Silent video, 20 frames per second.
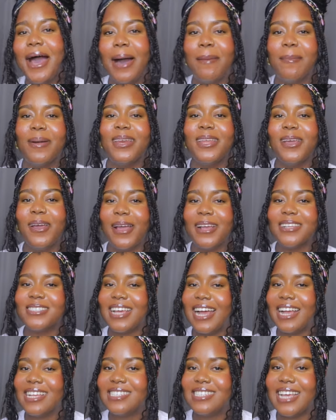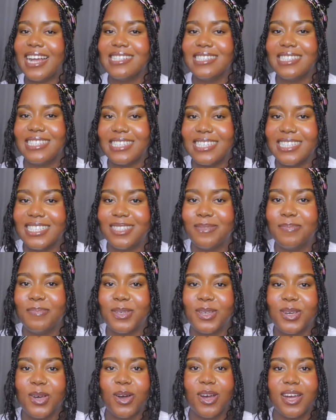I'm only going to answer this
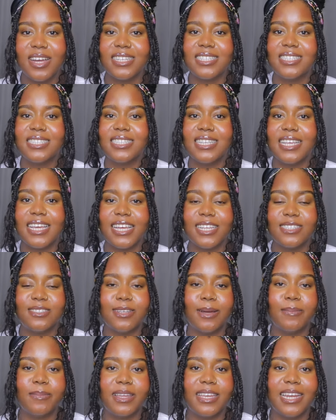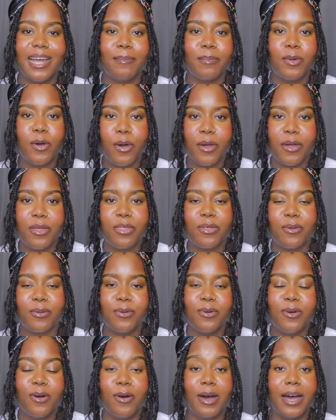because it's something I'm going
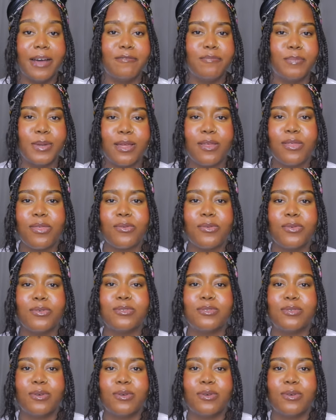through or I've been through.